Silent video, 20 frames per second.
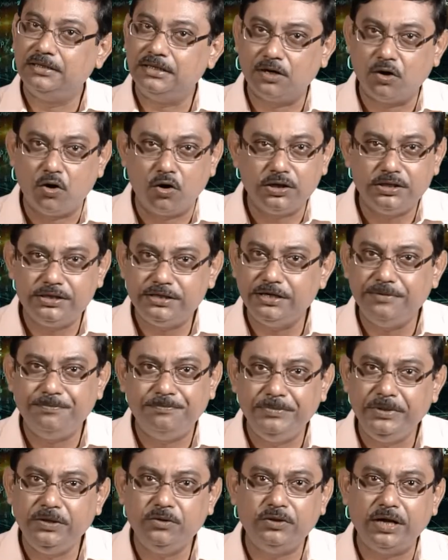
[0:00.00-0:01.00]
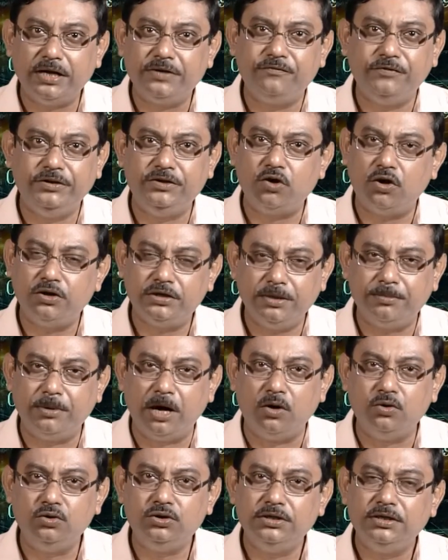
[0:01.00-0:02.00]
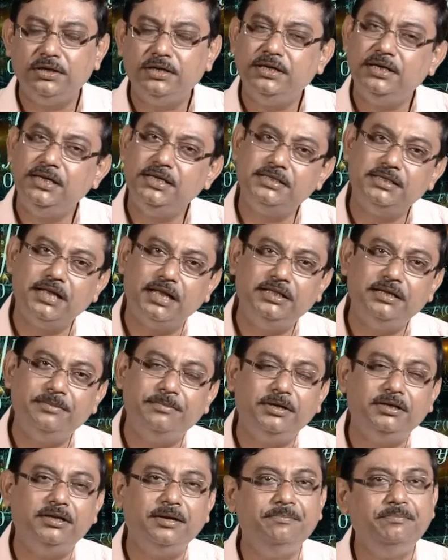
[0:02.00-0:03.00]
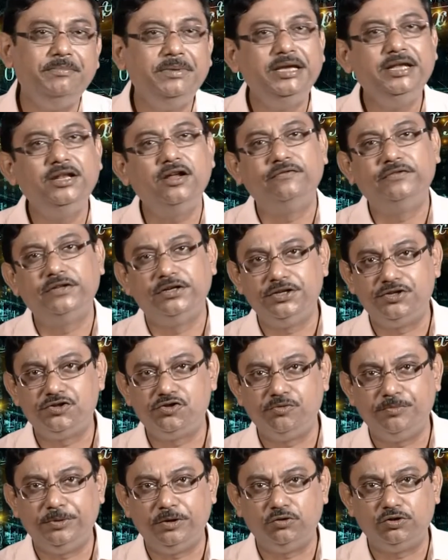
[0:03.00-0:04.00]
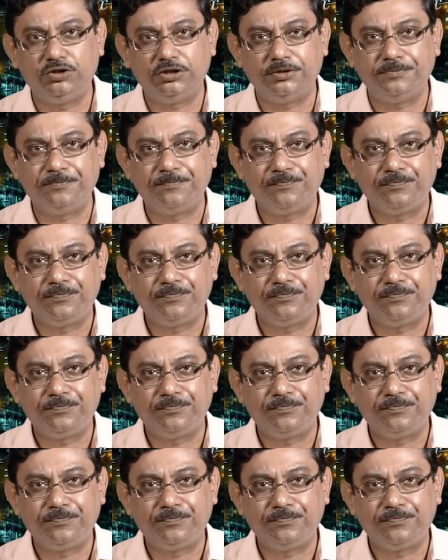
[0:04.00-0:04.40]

the constant mu that we talked about is nothing but the mean of the distribution.